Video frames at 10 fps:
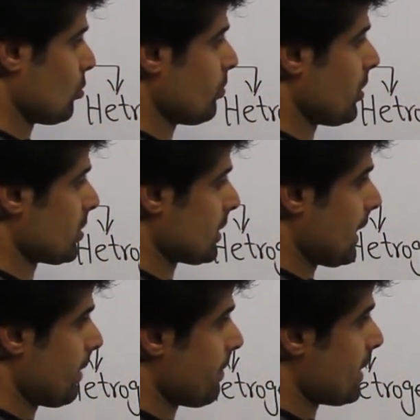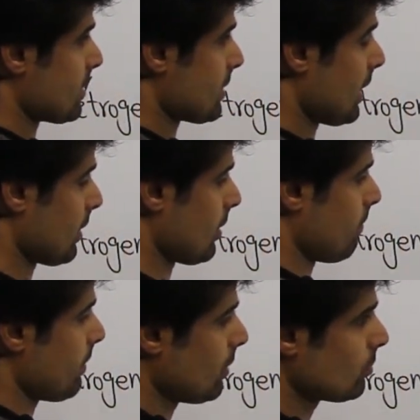two parts, elements and
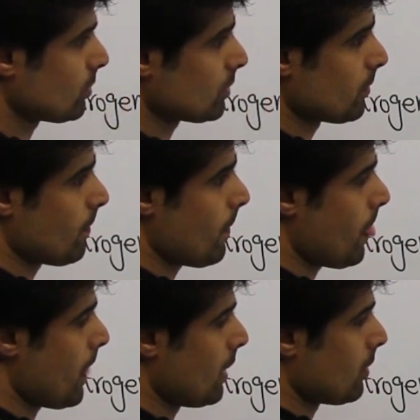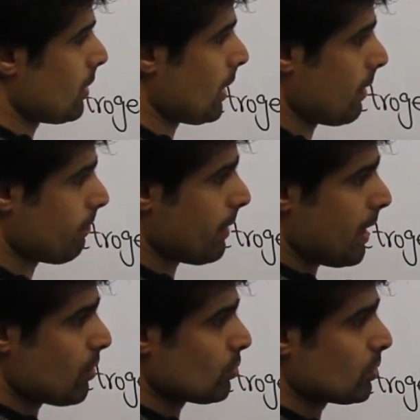compounds. The
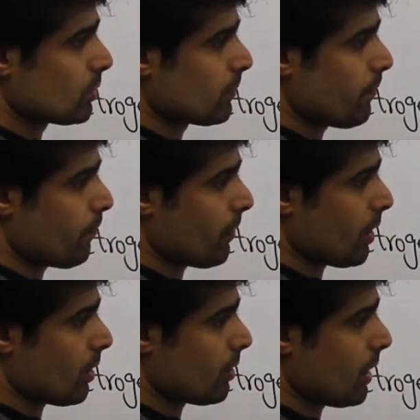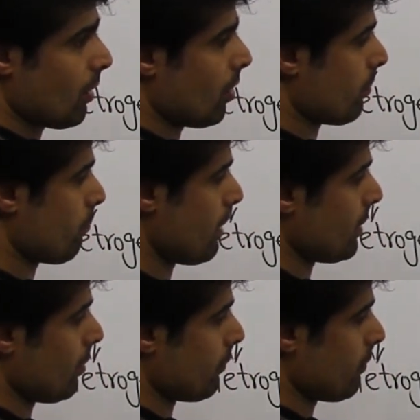compounds, they are
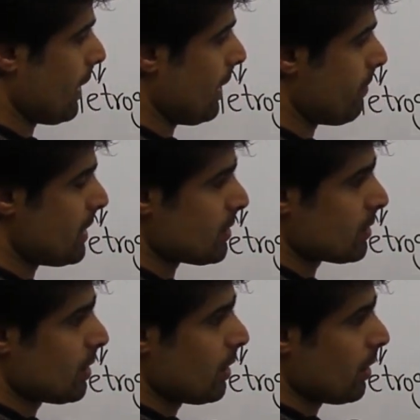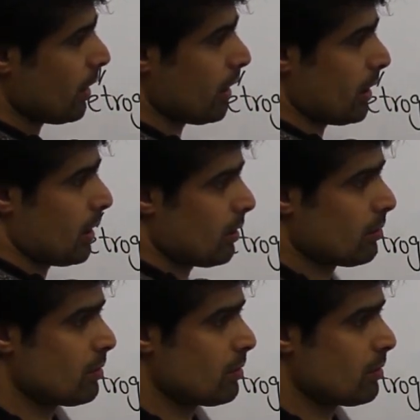made of elements in a